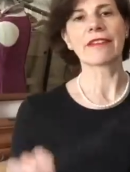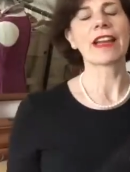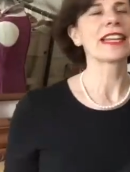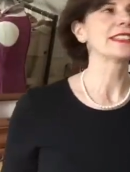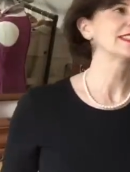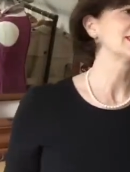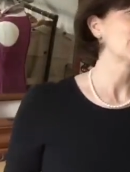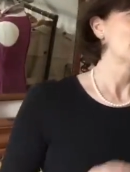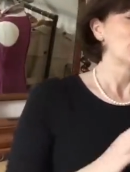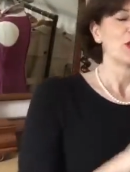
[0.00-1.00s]
I've had it,
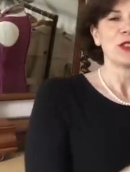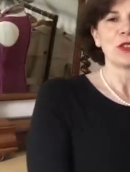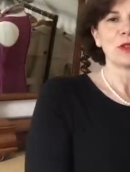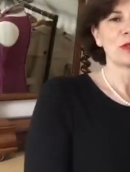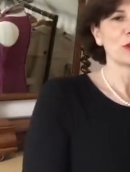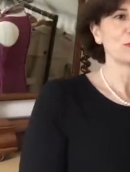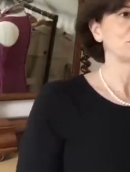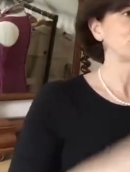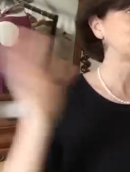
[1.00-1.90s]
you know, for